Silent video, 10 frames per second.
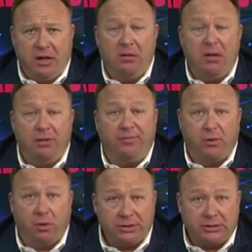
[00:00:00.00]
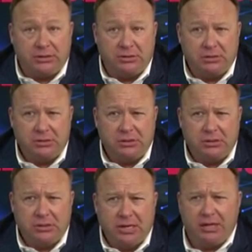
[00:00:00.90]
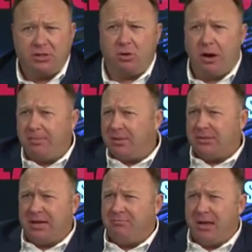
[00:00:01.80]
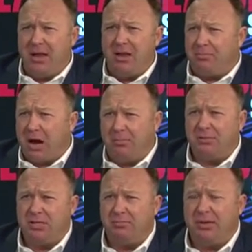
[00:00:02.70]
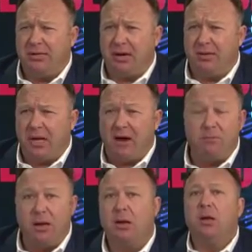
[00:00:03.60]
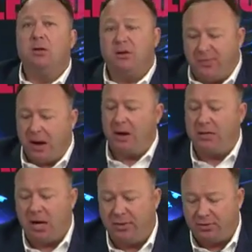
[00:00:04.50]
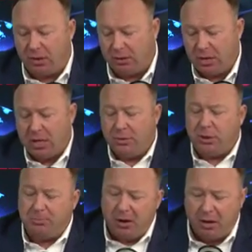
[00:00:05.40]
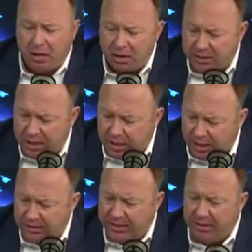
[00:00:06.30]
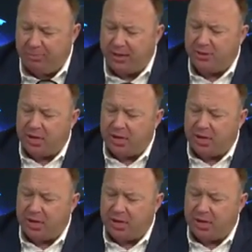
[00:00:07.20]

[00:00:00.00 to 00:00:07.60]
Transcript: And being forced, as corrupt as they've been and the problems that have been there in the government, to finally tell the truth. Spirit cooking. Clinton campaign